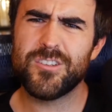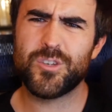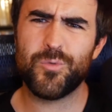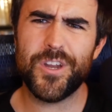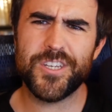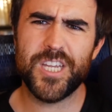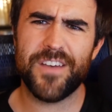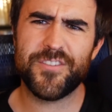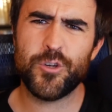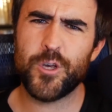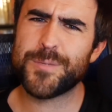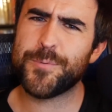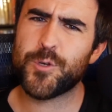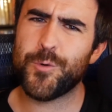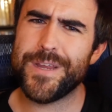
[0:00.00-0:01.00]
It was a real tough
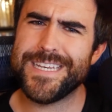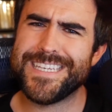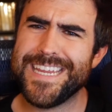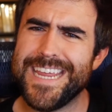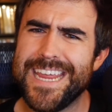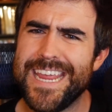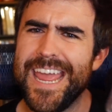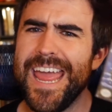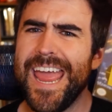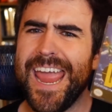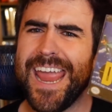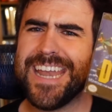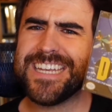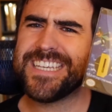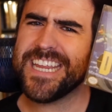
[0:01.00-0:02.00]
choice between D
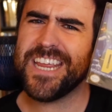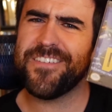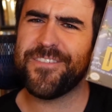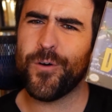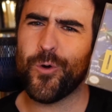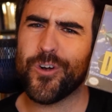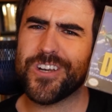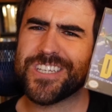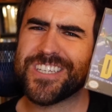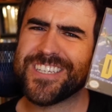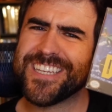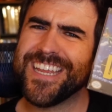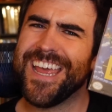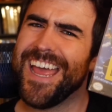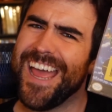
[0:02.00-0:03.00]
and D
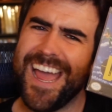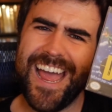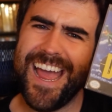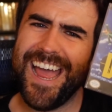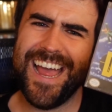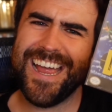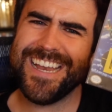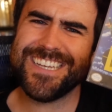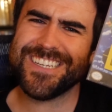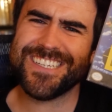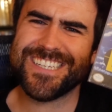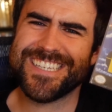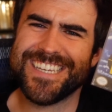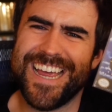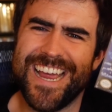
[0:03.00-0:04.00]
Force. I
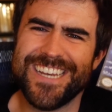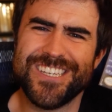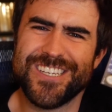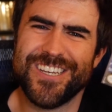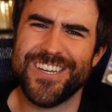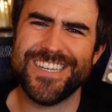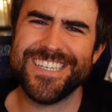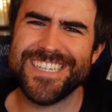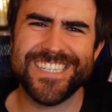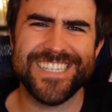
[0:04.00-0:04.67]
just, I just couldn't